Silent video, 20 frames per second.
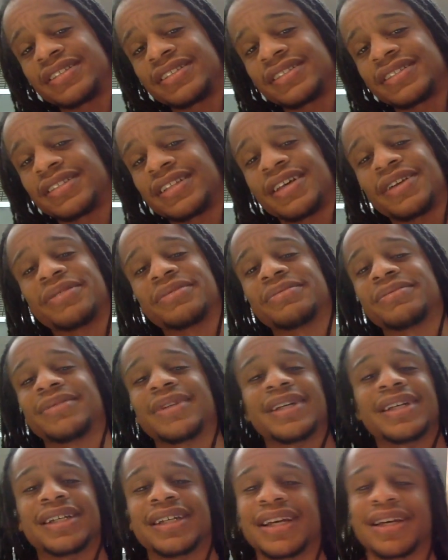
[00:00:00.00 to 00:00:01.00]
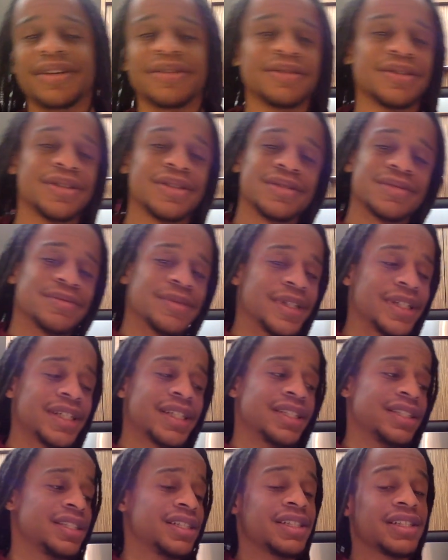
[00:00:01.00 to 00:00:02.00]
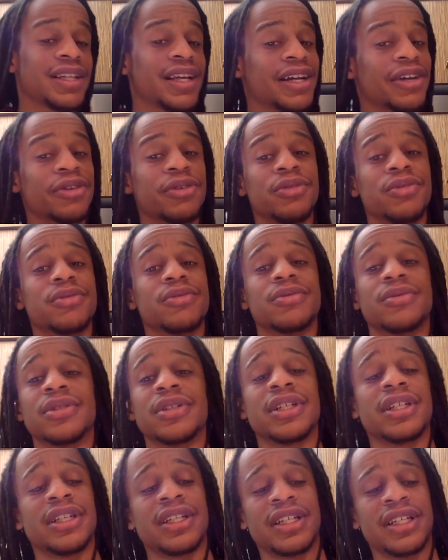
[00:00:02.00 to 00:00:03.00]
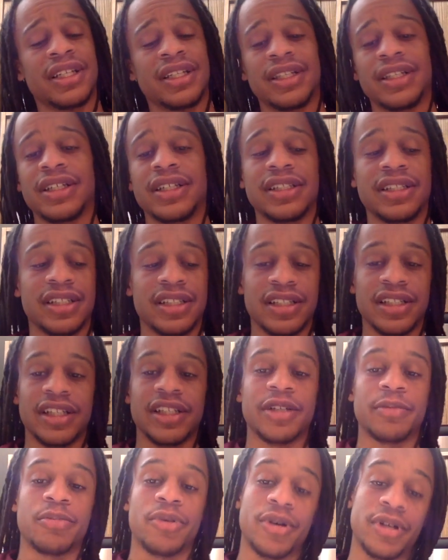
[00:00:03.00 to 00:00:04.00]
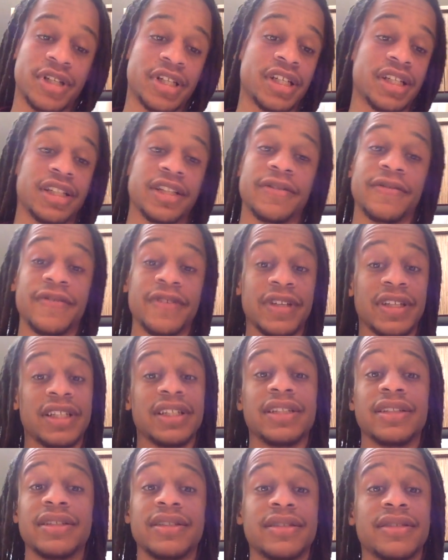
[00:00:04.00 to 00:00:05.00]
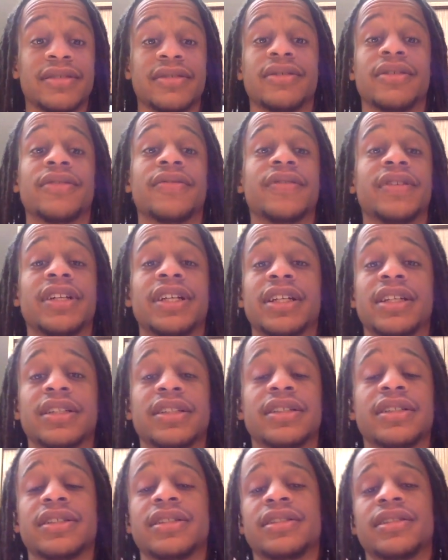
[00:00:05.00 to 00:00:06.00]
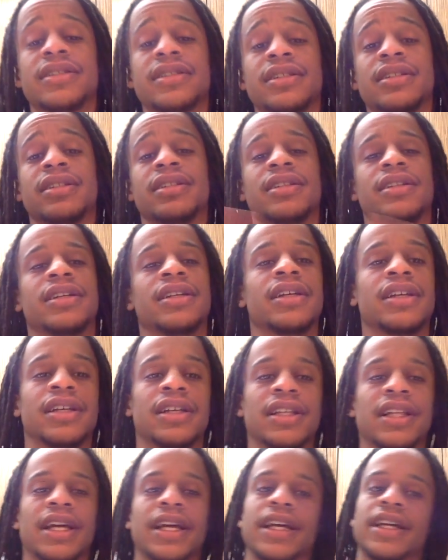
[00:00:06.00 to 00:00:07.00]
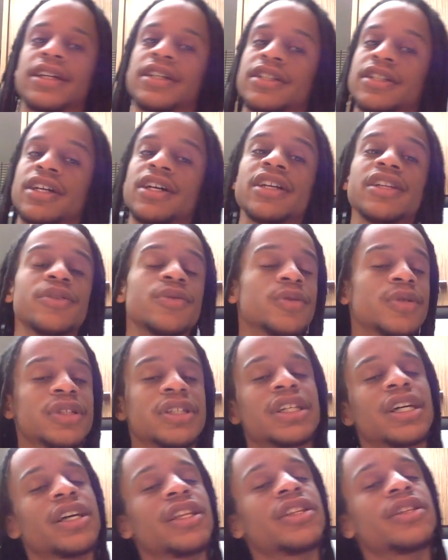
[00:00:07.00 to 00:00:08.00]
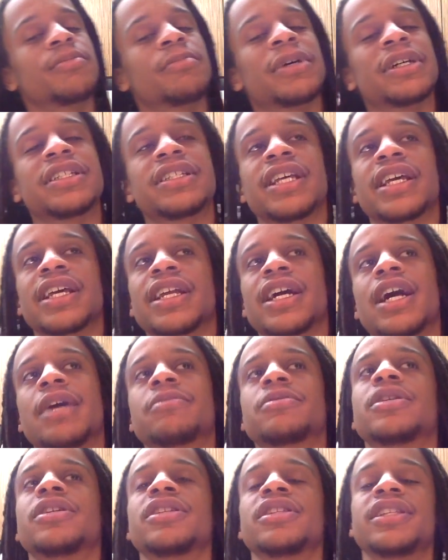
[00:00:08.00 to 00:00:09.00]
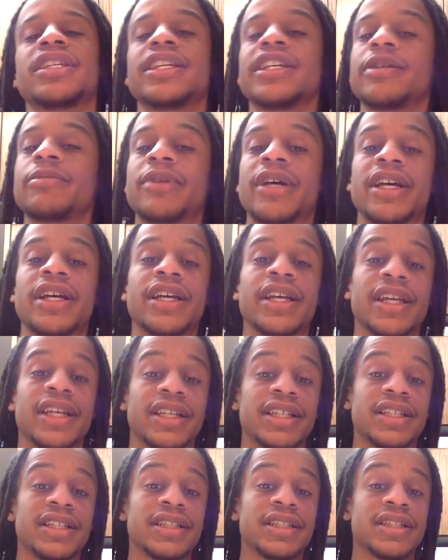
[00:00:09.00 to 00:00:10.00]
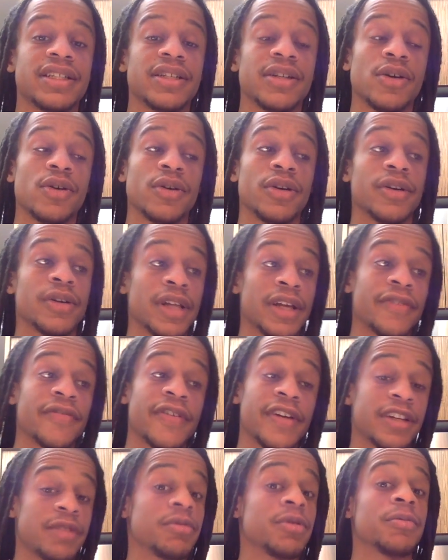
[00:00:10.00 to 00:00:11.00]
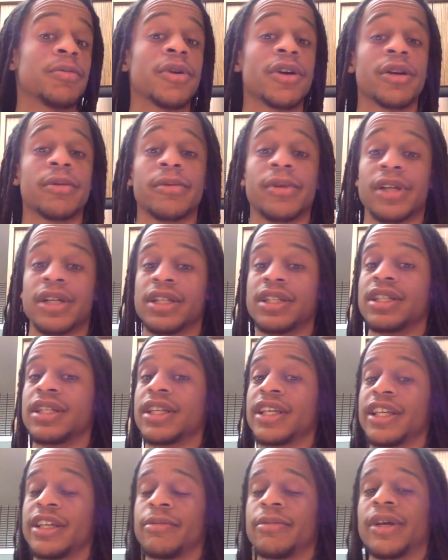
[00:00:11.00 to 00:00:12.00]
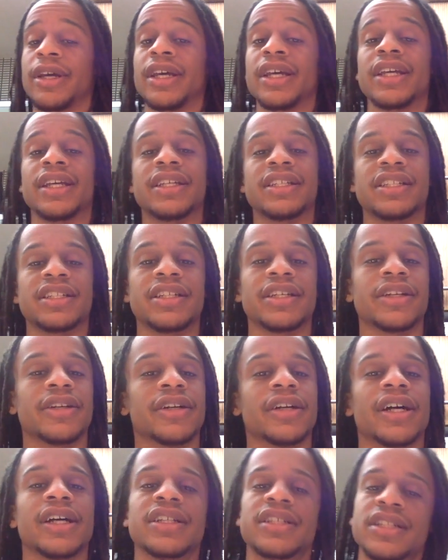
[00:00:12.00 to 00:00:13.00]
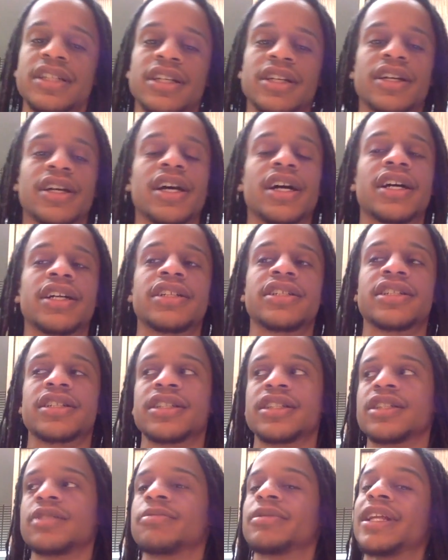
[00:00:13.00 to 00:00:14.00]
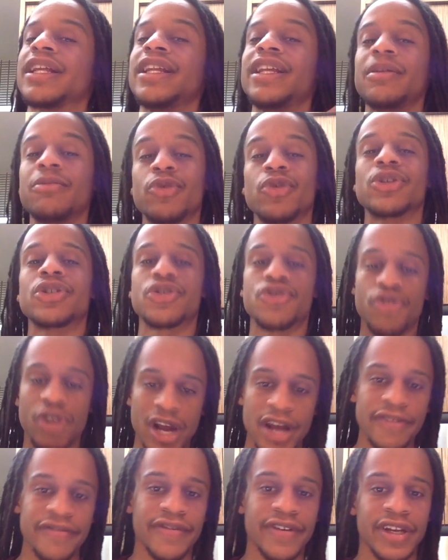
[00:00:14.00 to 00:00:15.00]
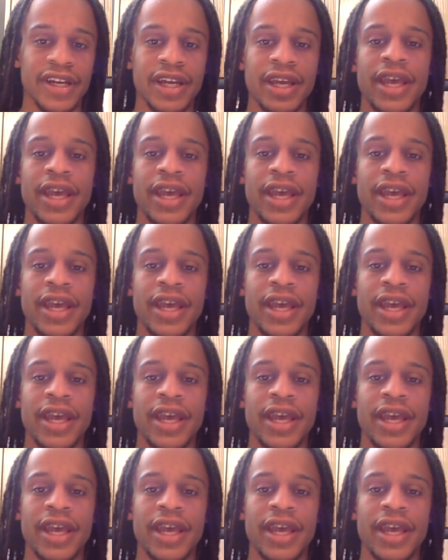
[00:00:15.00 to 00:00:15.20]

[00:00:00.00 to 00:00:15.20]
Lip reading: not. I don't know, man. It's just not cool. It's just like the fees are ridiculous. Like the other one, my second option other than eBay is, or like Facebook Marketplace, eBay is SneakerCon. SneakerCon is good, but they need more traffic.